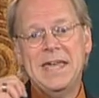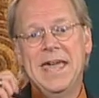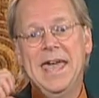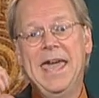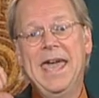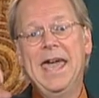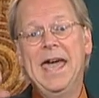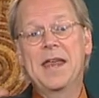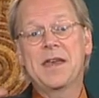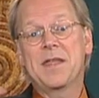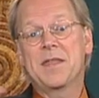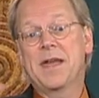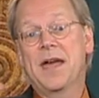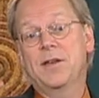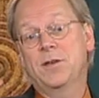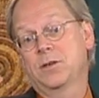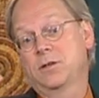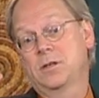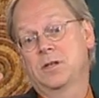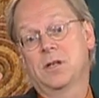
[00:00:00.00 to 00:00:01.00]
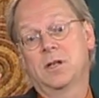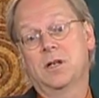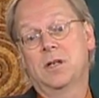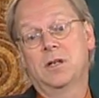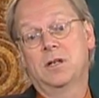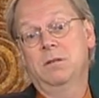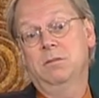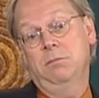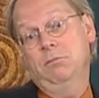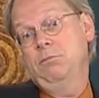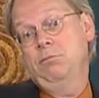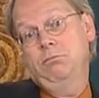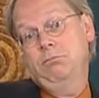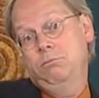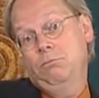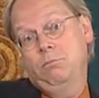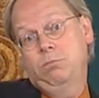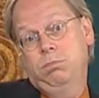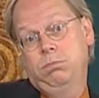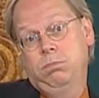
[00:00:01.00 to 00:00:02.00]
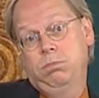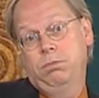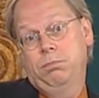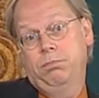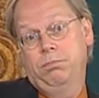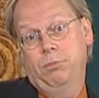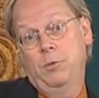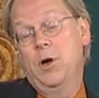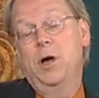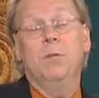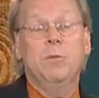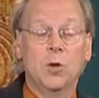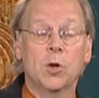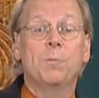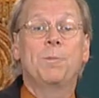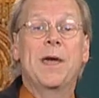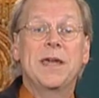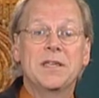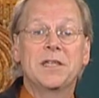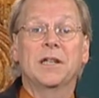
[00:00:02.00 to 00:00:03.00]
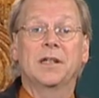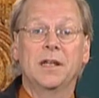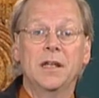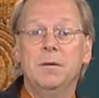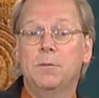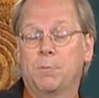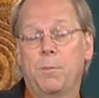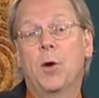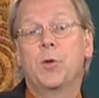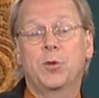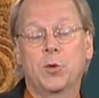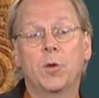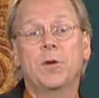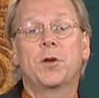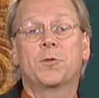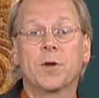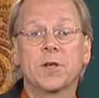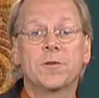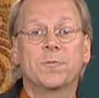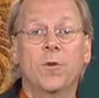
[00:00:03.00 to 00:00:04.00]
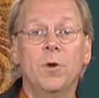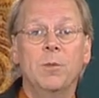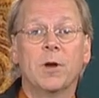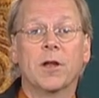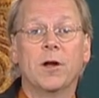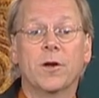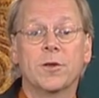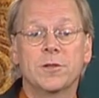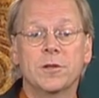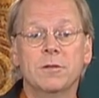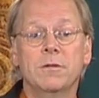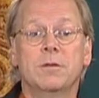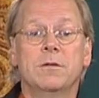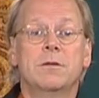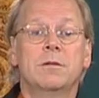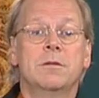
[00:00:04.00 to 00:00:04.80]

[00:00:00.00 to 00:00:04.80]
and that, you're basically both going to dress formally, aren't you?